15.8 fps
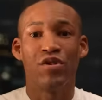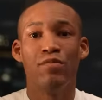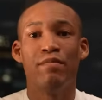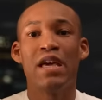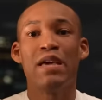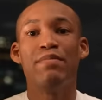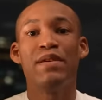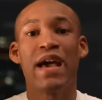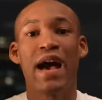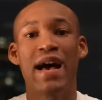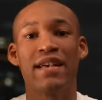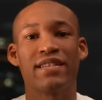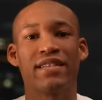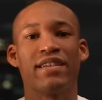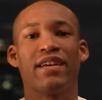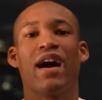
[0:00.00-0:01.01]
you may be
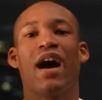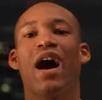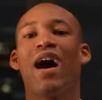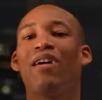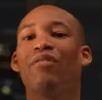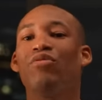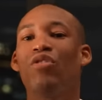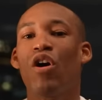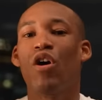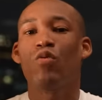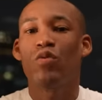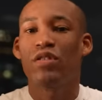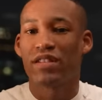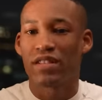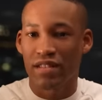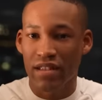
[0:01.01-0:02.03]
asking, how long
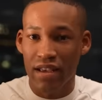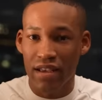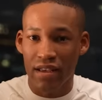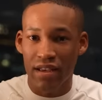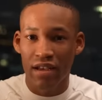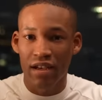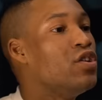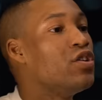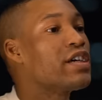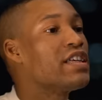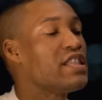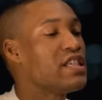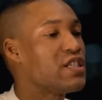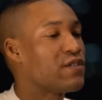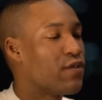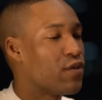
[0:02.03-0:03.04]
will this take? Look at these